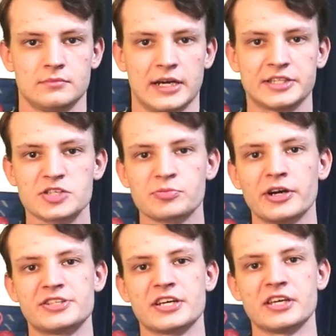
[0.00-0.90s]
At this
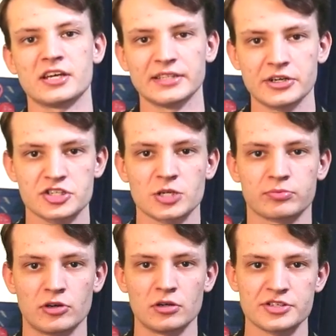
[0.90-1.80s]
point, taking a leadership
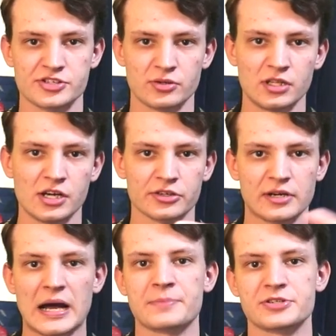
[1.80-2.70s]
role is no longer
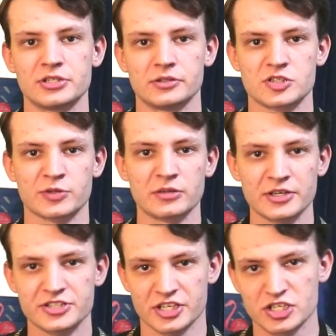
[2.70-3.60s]
optional. It's pretty
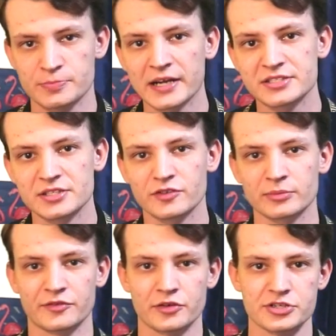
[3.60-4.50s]
much expected from
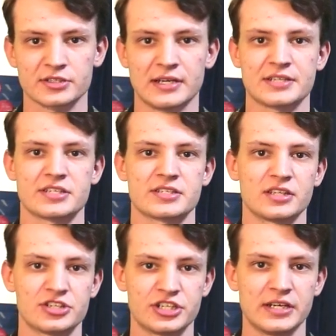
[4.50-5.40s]
the first classes and
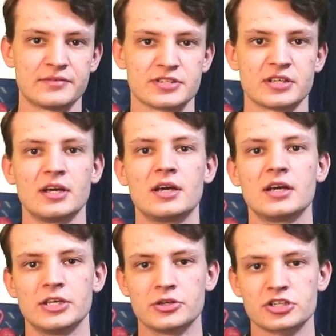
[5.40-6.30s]
the chiefs.
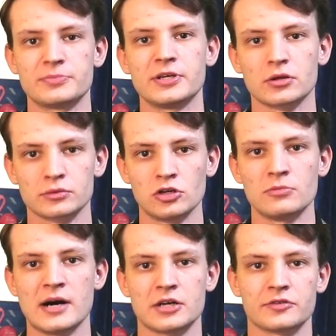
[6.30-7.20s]
You should be a role
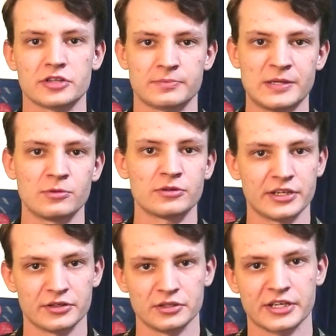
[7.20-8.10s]
model for the people that
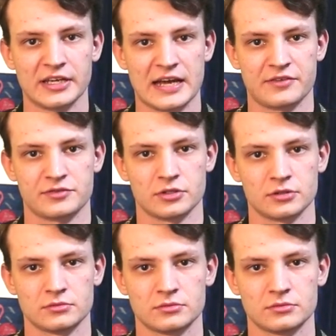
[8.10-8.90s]
you're looking after.